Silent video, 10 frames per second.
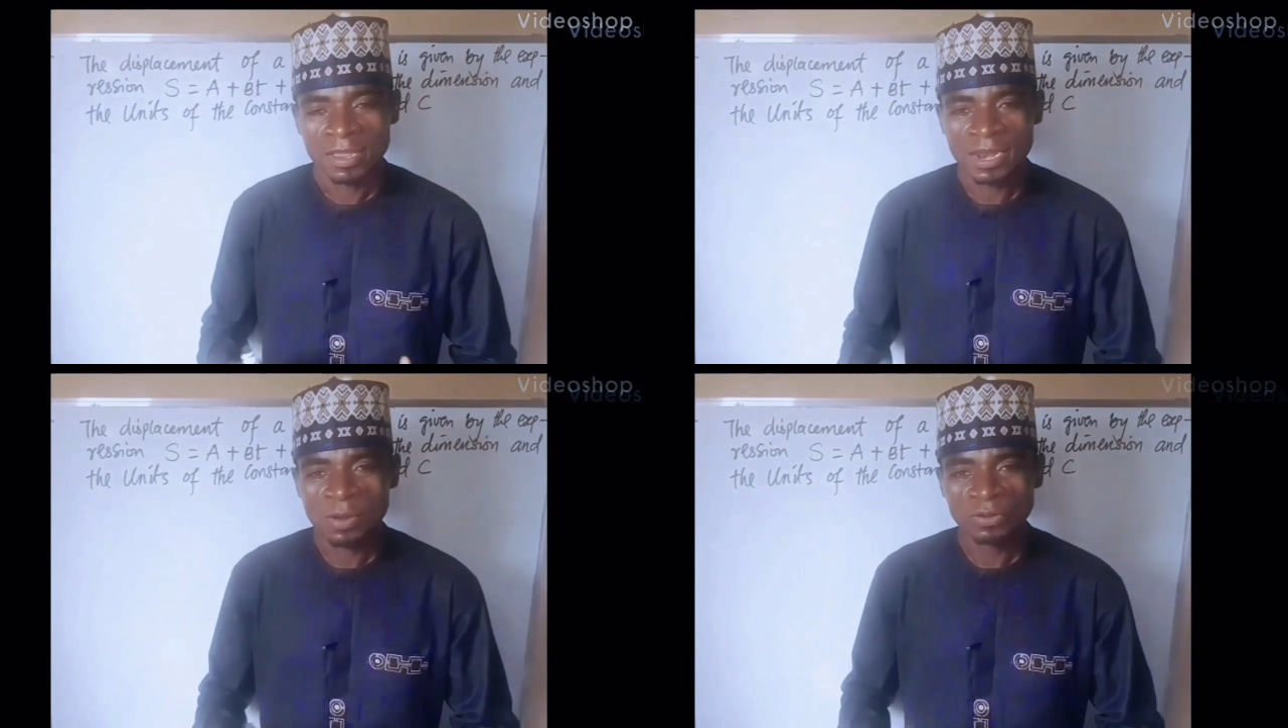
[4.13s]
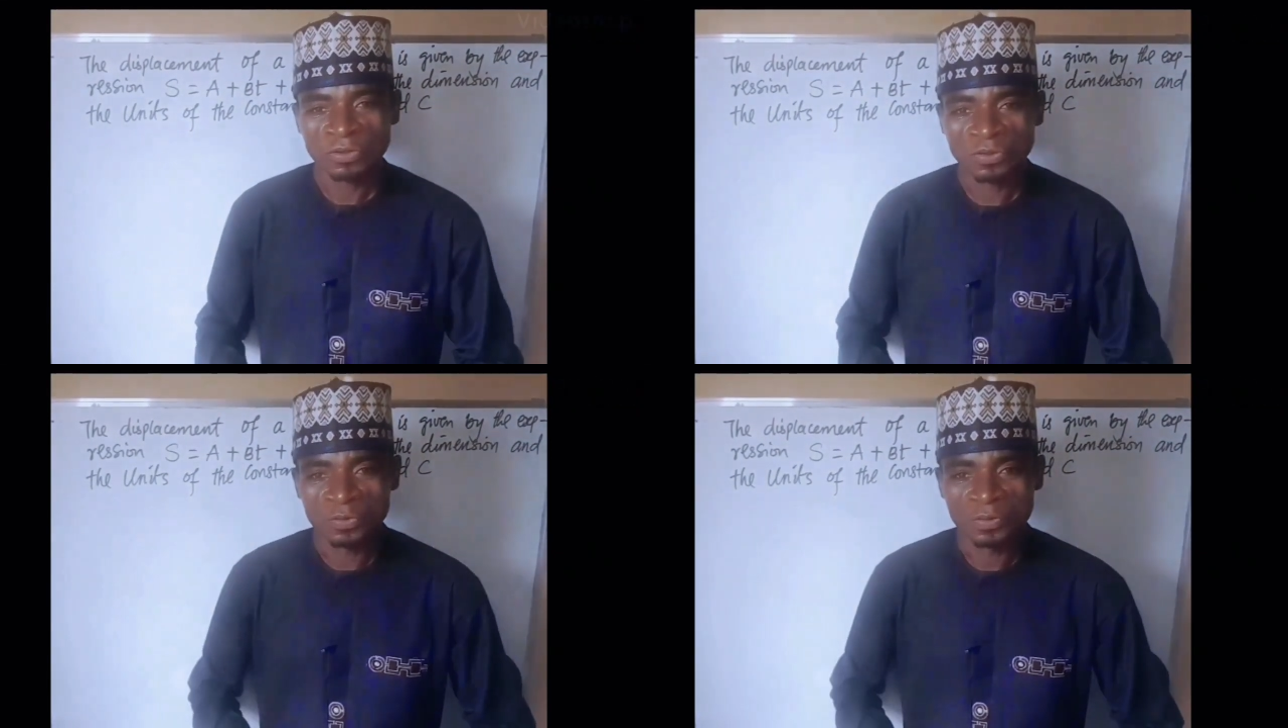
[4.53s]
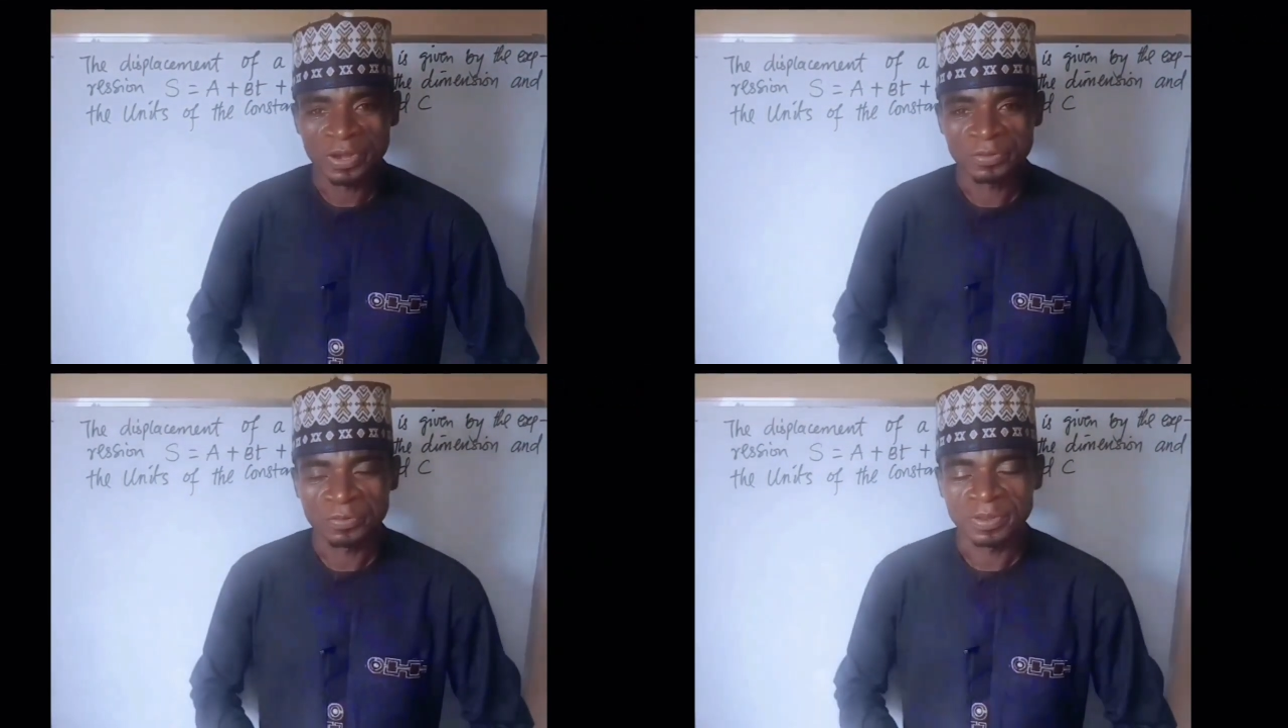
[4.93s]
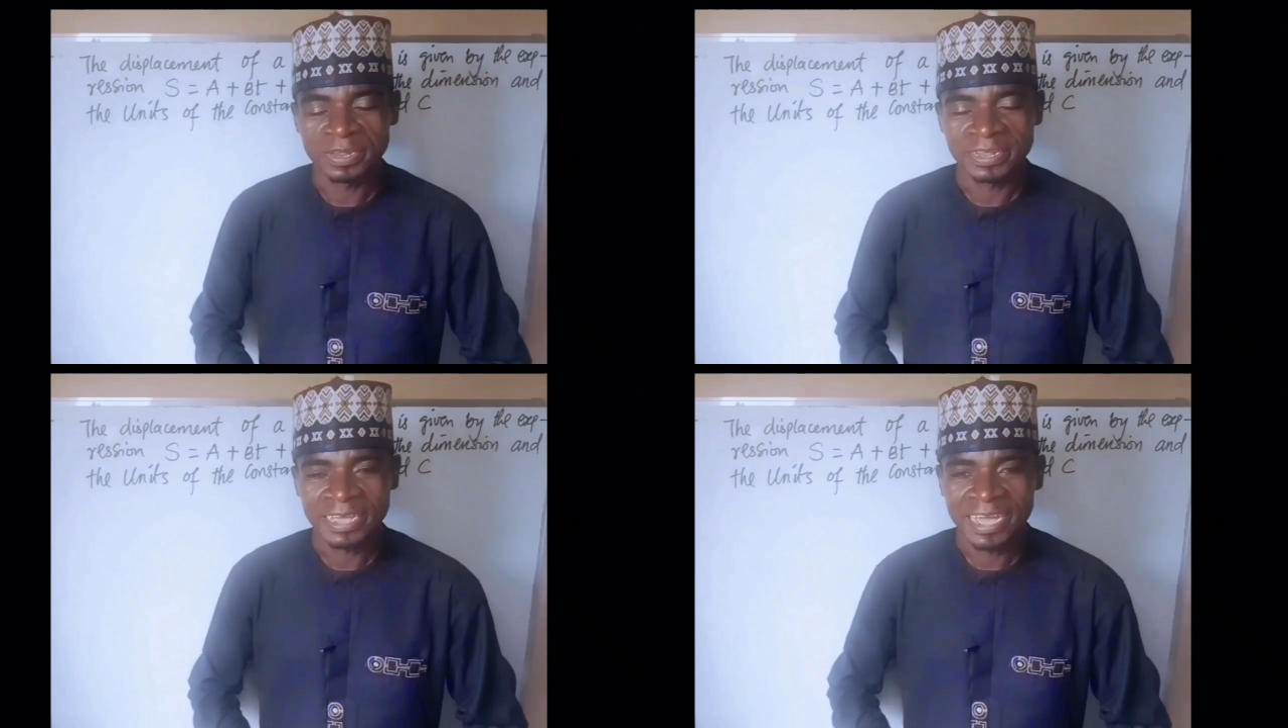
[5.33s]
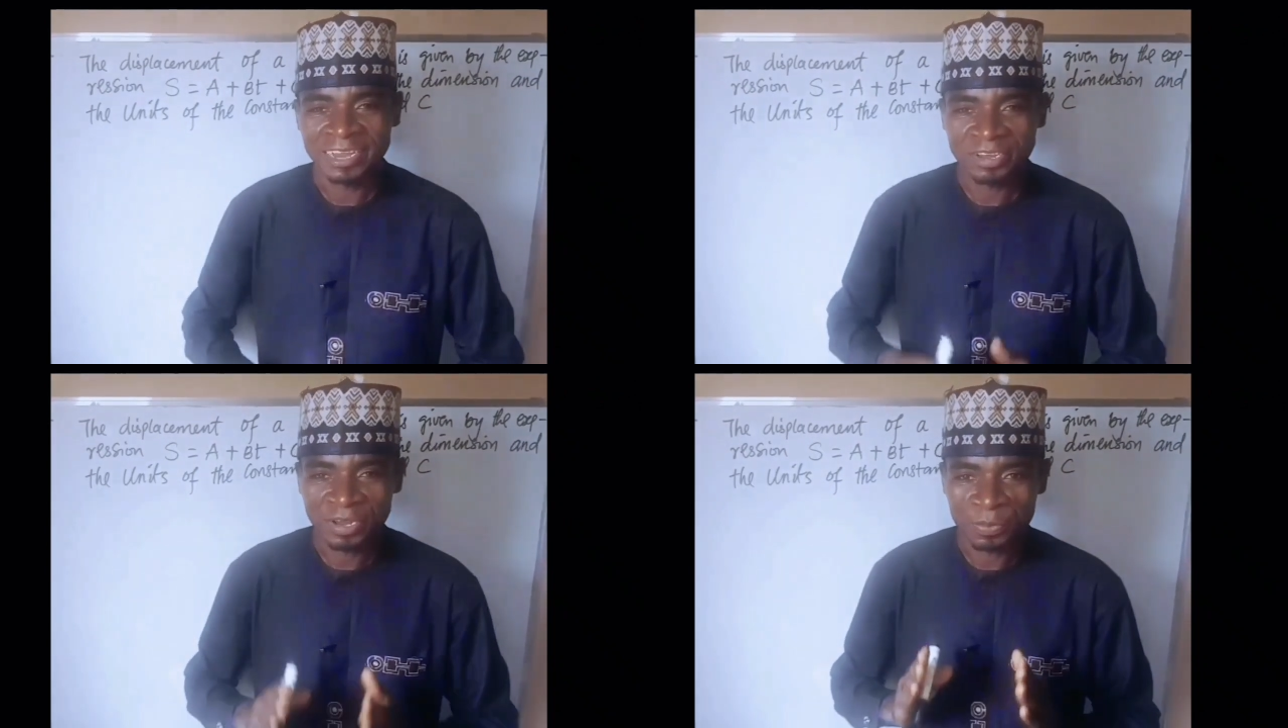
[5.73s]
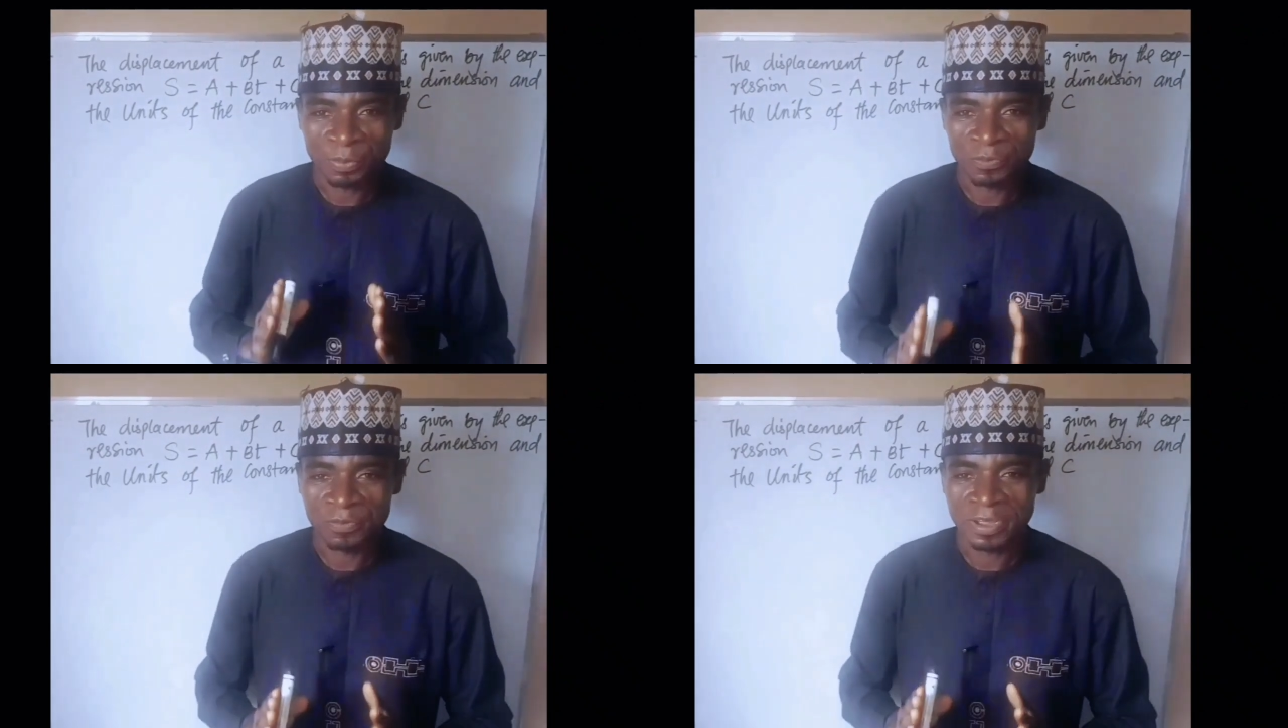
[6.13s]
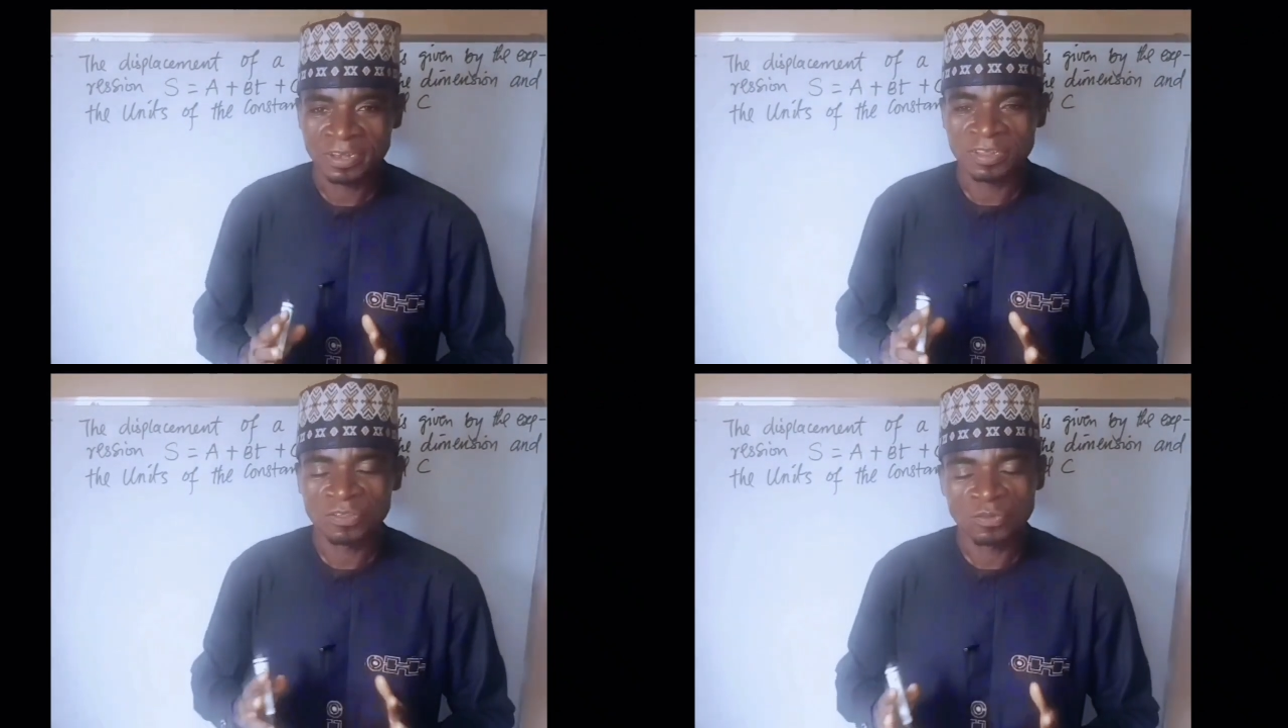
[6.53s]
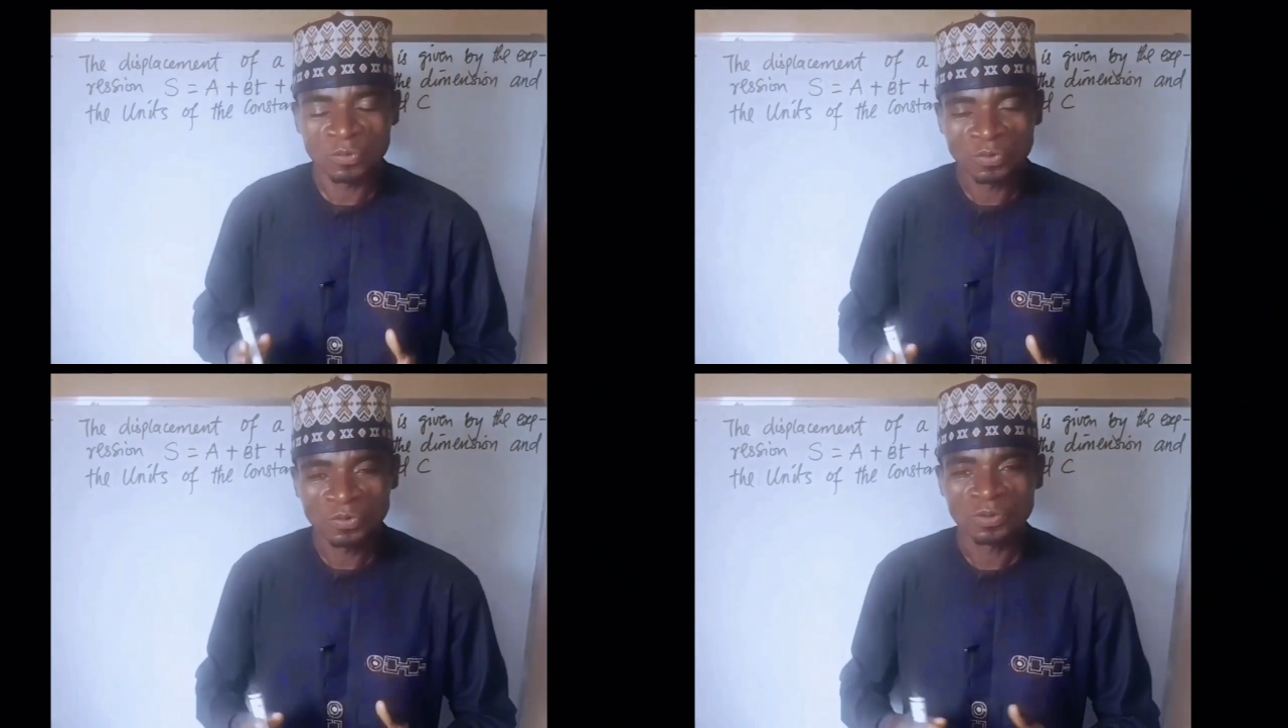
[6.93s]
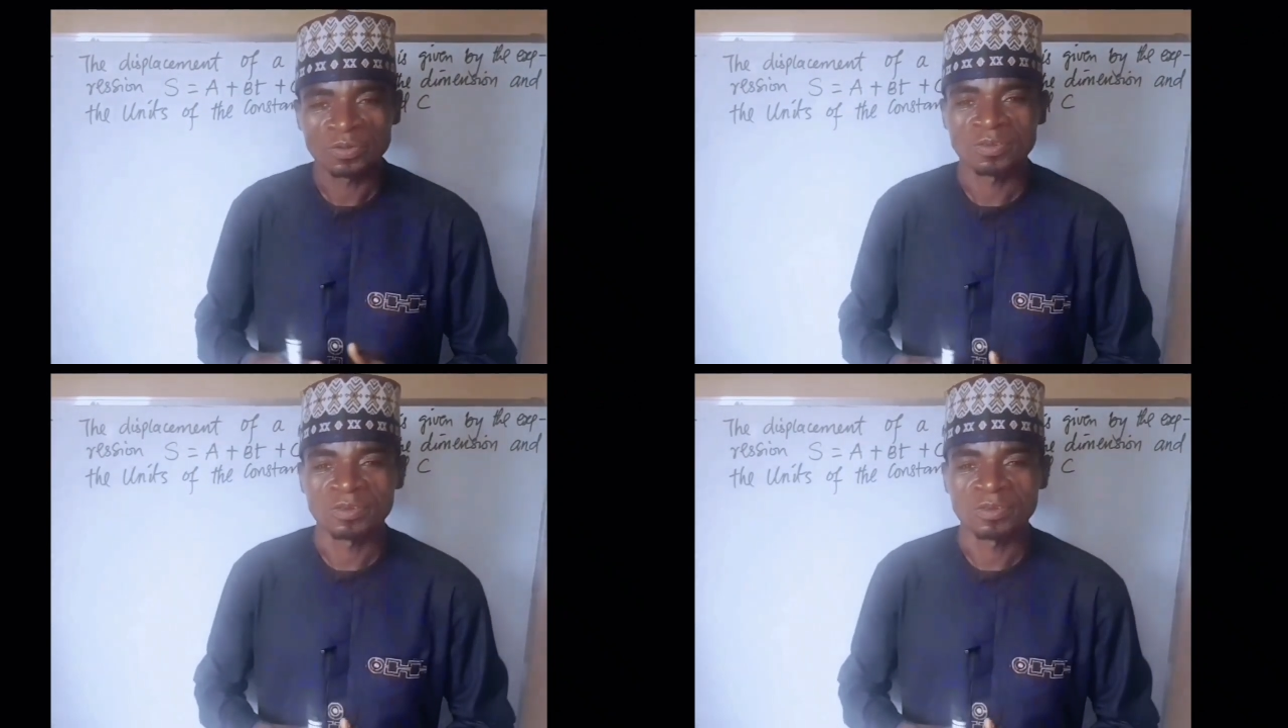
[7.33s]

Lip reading: In our tutorial today, I shall provide a solution